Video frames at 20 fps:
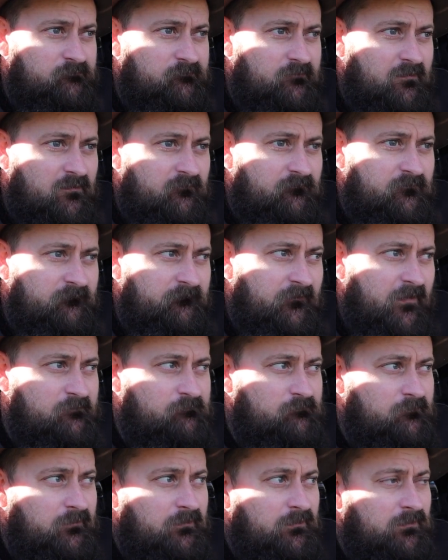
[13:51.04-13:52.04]
straight off the
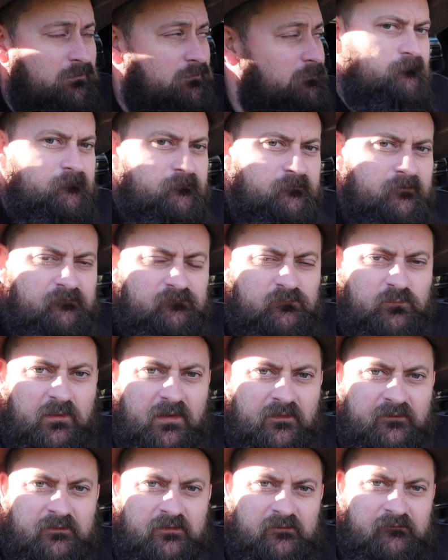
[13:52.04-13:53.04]
battery. So that's
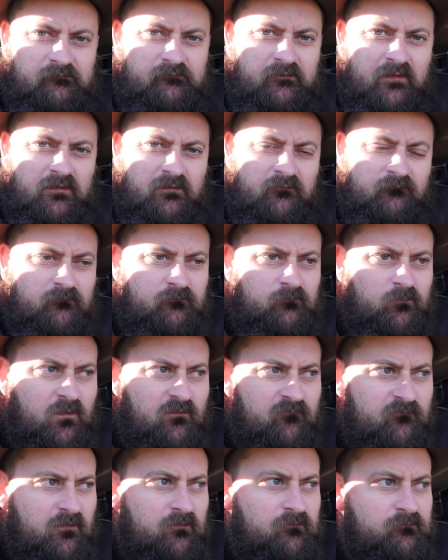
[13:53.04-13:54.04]
about the extent of the
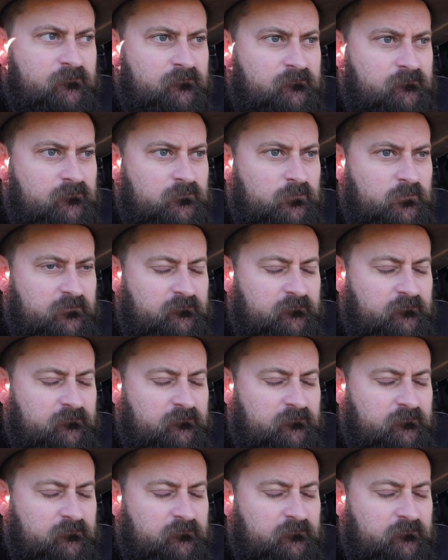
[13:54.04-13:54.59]
12 volt system.